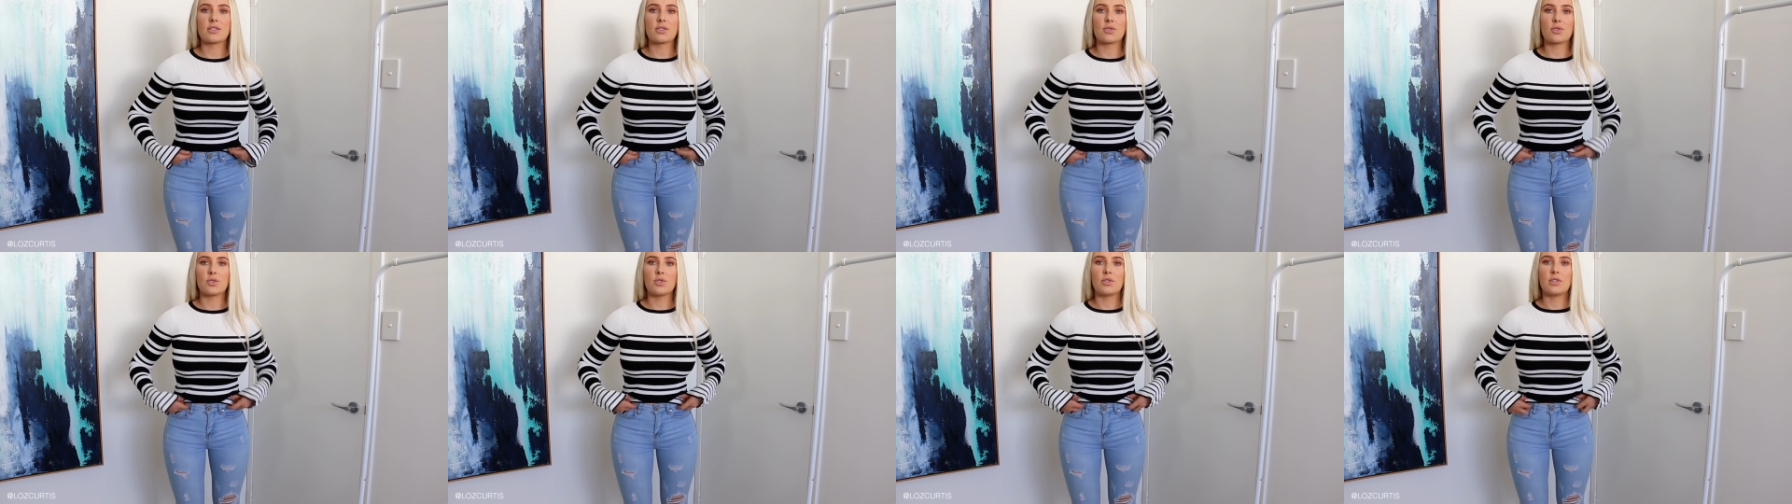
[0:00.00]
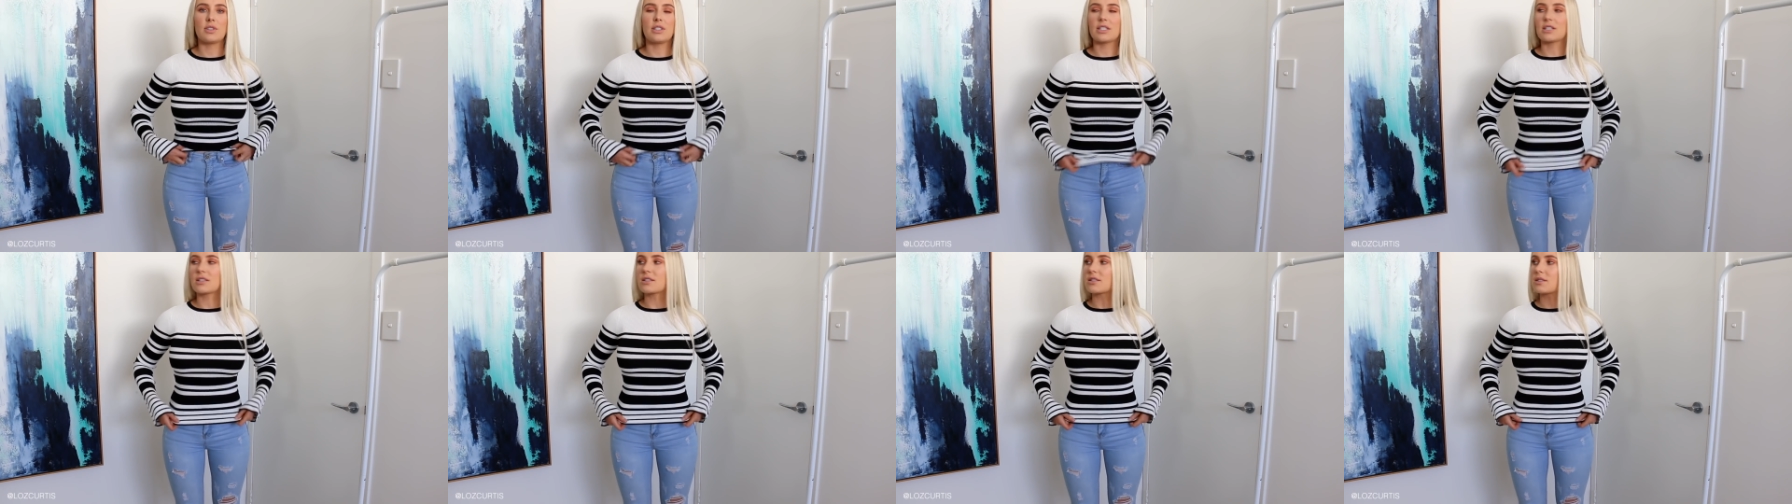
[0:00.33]

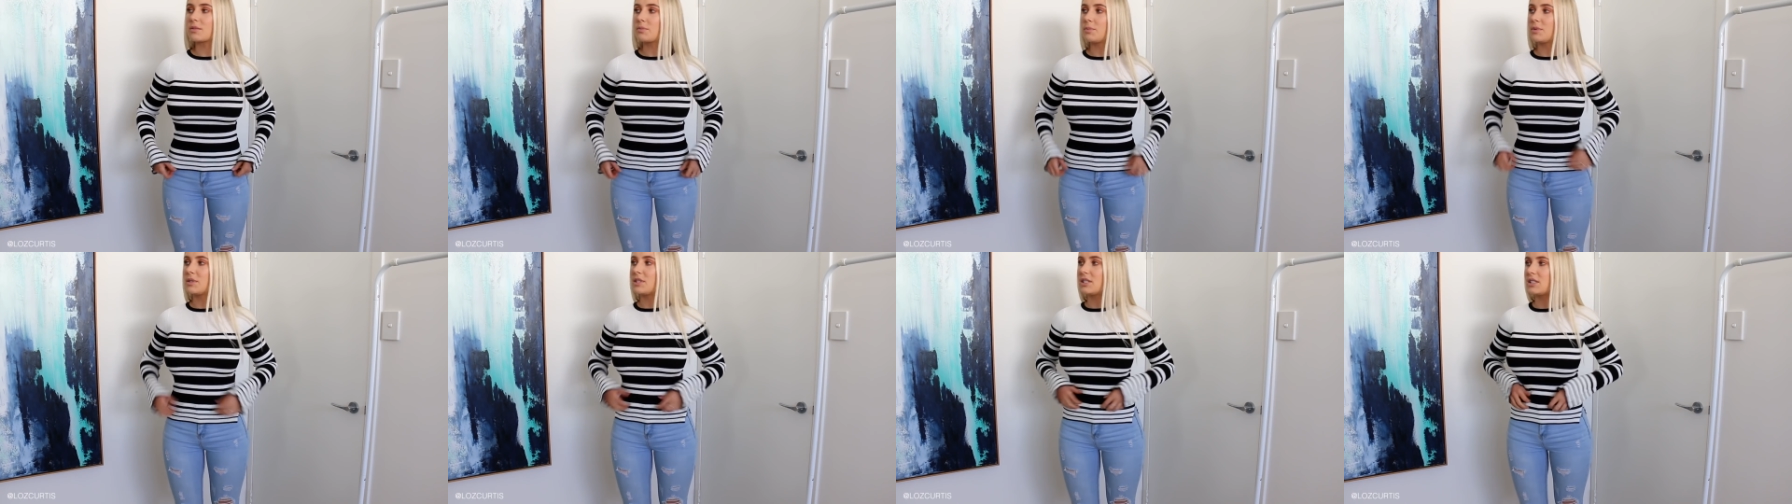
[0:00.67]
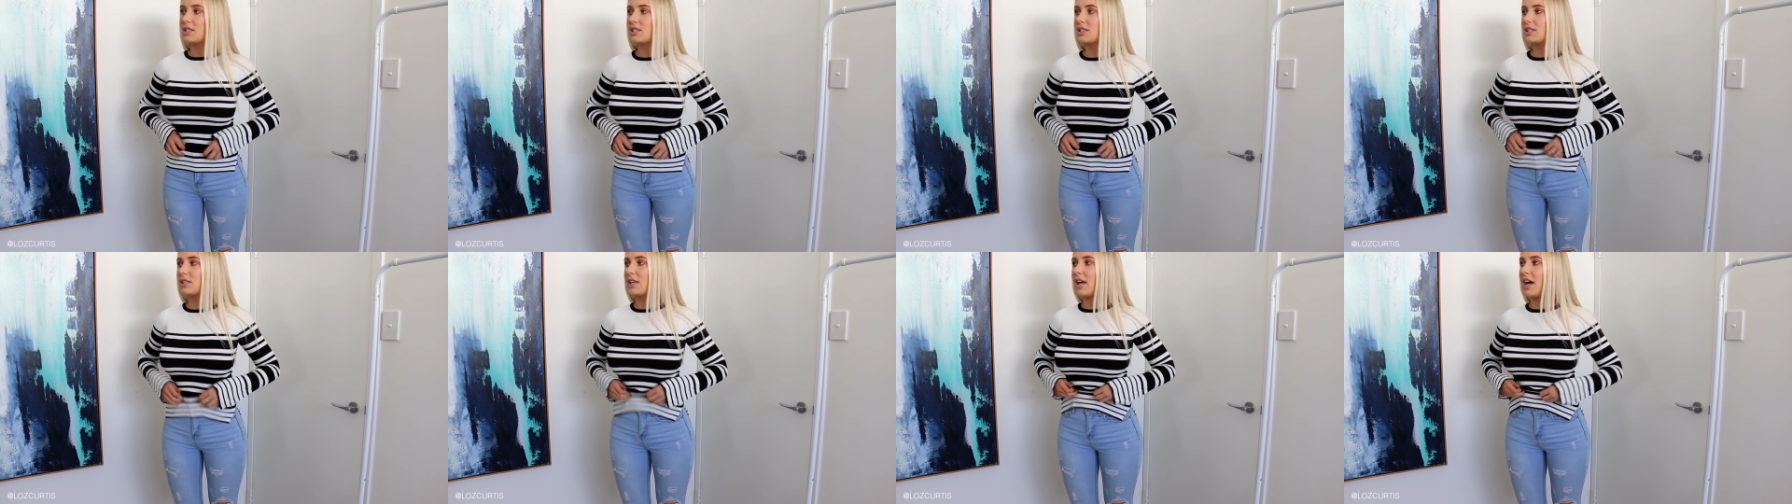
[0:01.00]
suit this
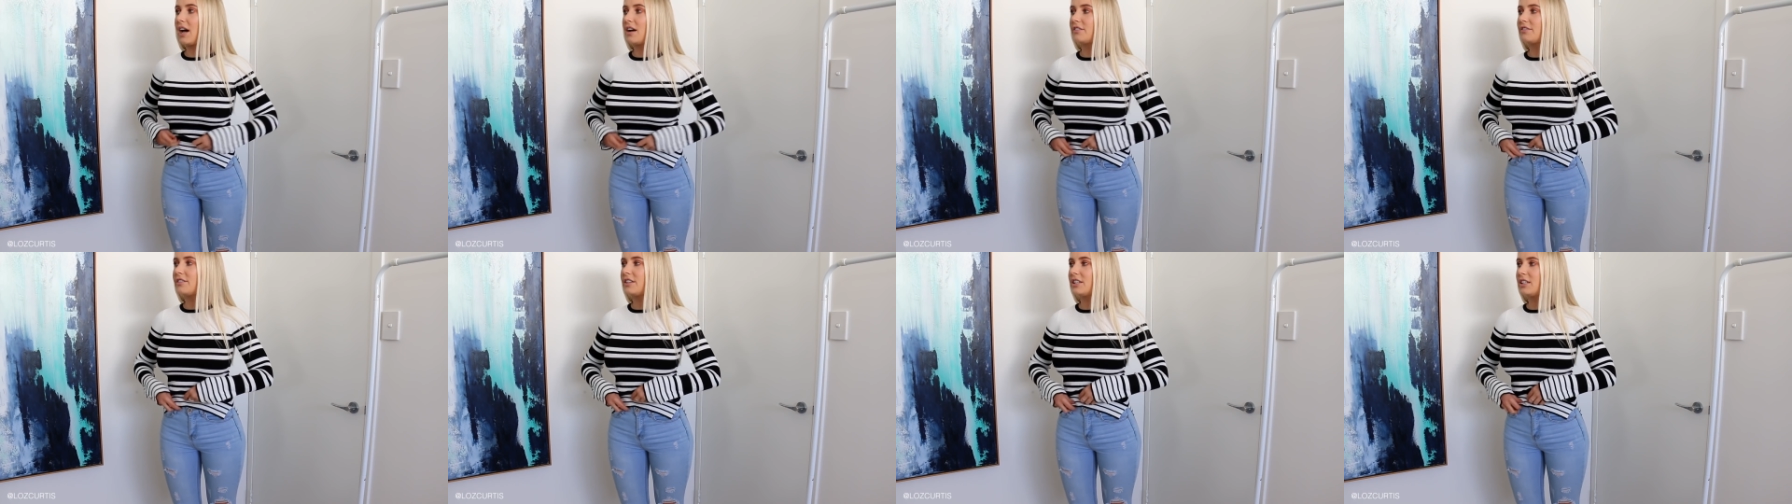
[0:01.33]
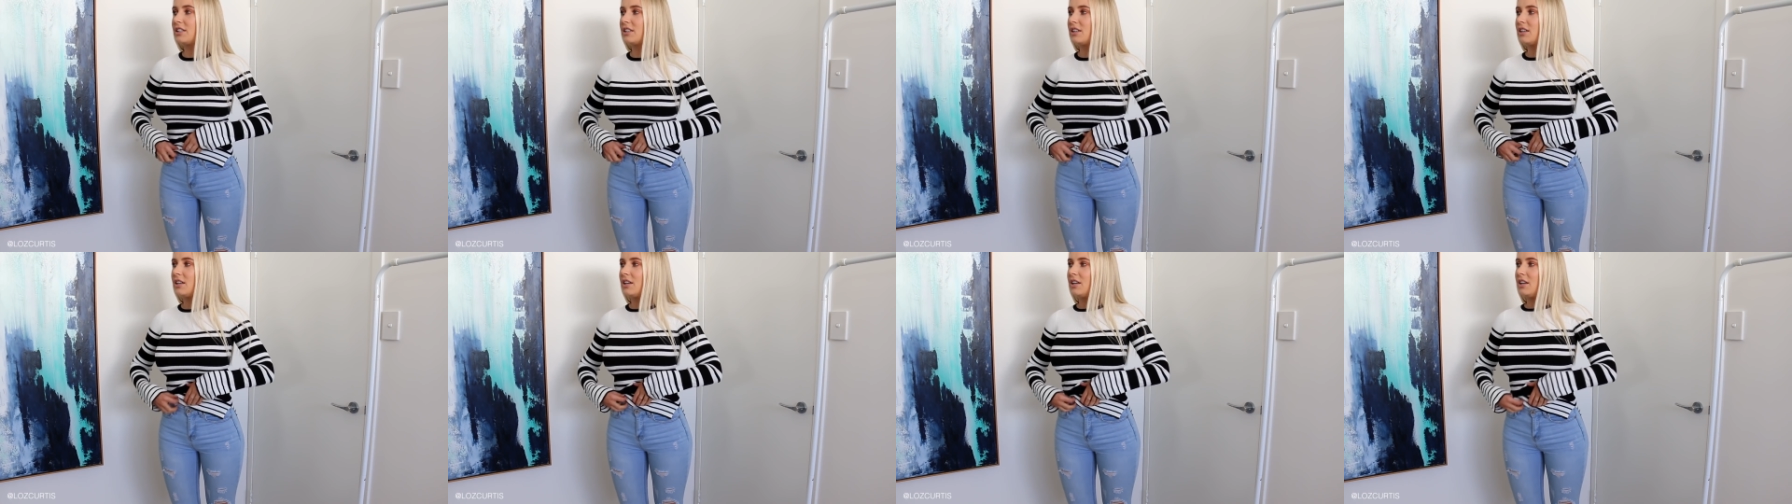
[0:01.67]
particular
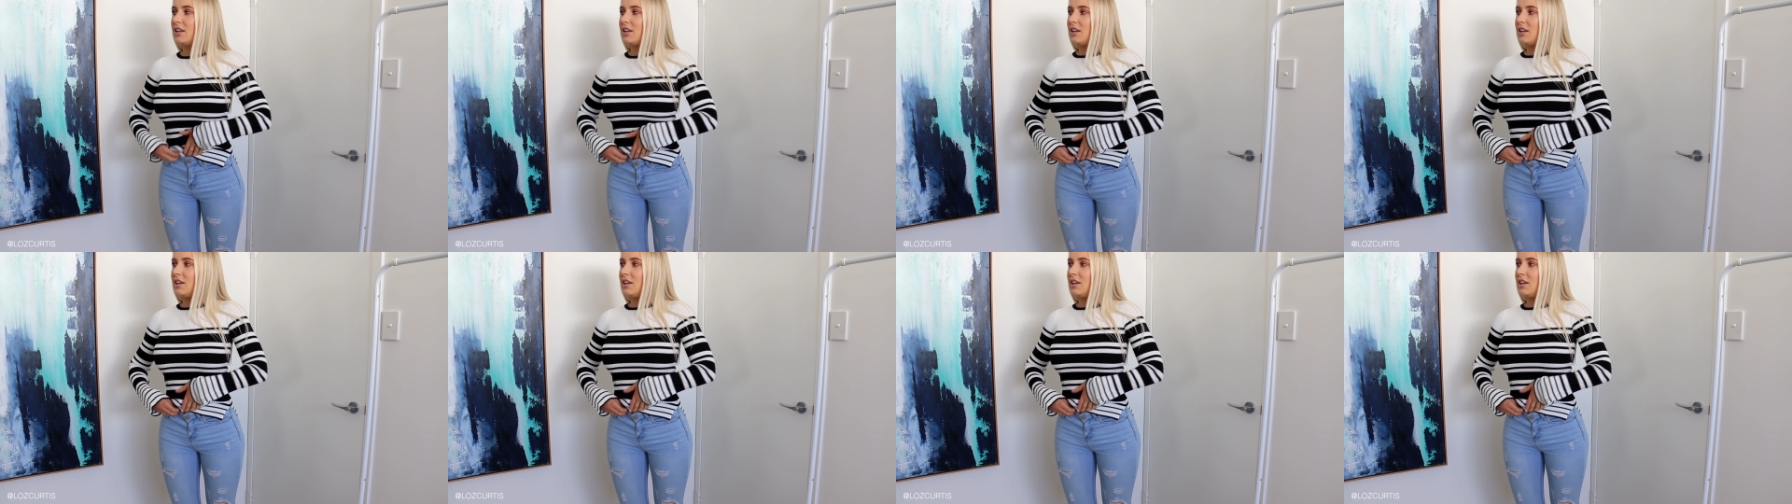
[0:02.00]
outfit.